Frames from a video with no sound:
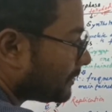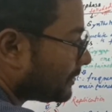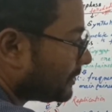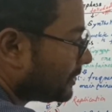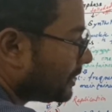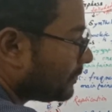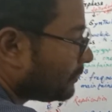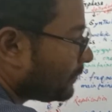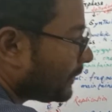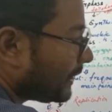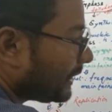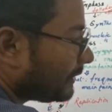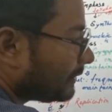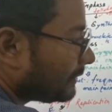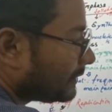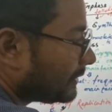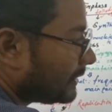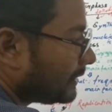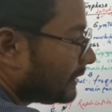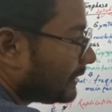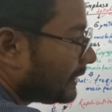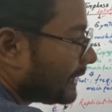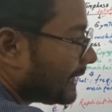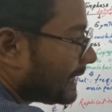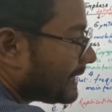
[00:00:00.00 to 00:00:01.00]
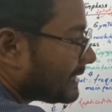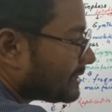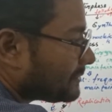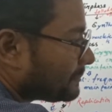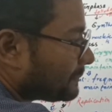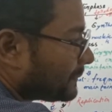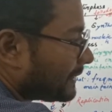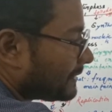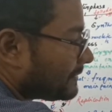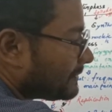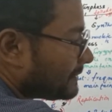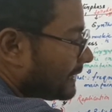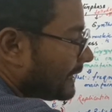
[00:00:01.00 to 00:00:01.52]
during the S
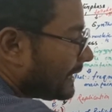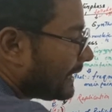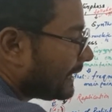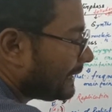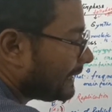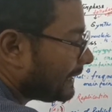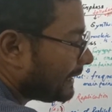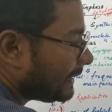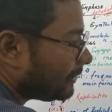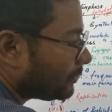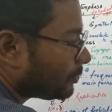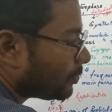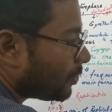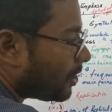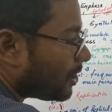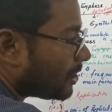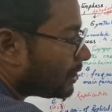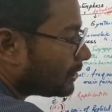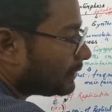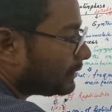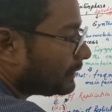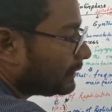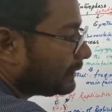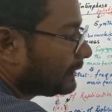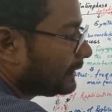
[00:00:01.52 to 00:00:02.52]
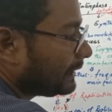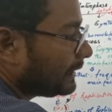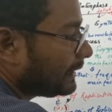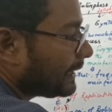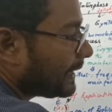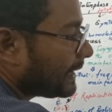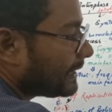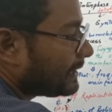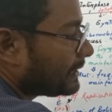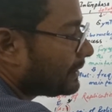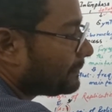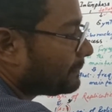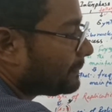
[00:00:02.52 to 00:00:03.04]
phase, any wrong
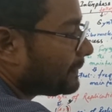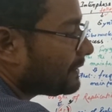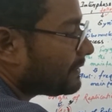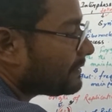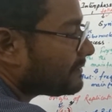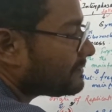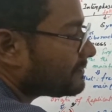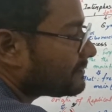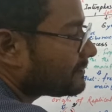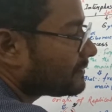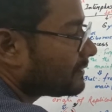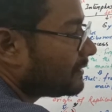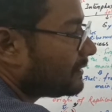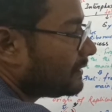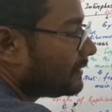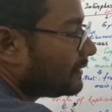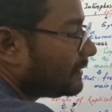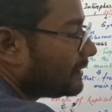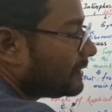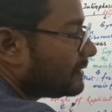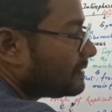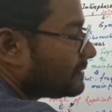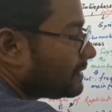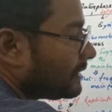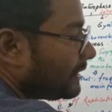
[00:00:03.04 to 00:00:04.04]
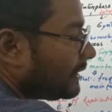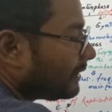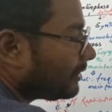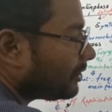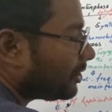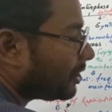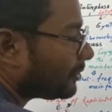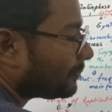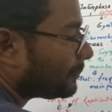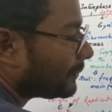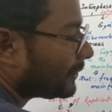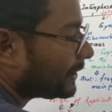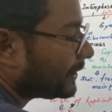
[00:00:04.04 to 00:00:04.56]
DNTPs is
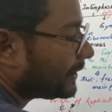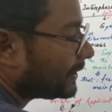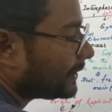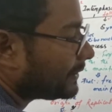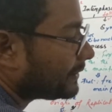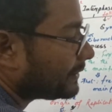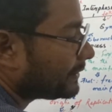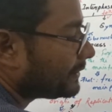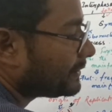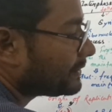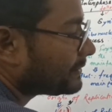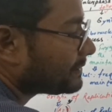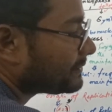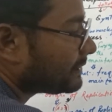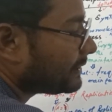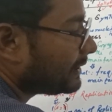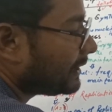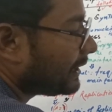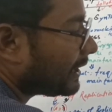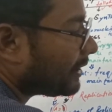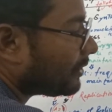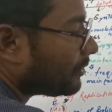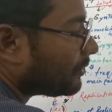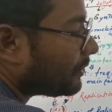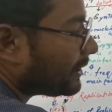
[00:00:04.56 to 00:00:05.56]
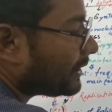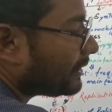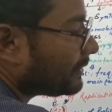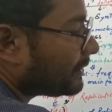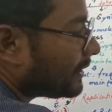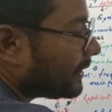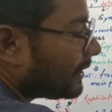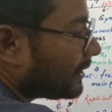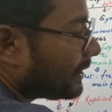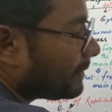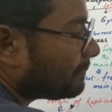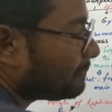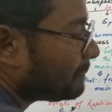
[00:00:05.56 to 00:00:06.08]
incorporated, it is error in
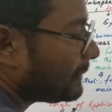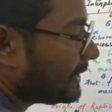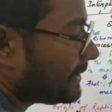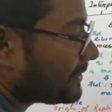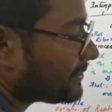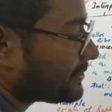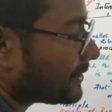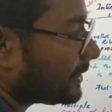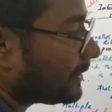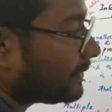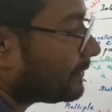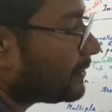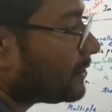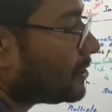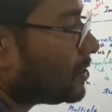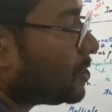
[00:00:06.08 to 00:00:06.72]
the replication,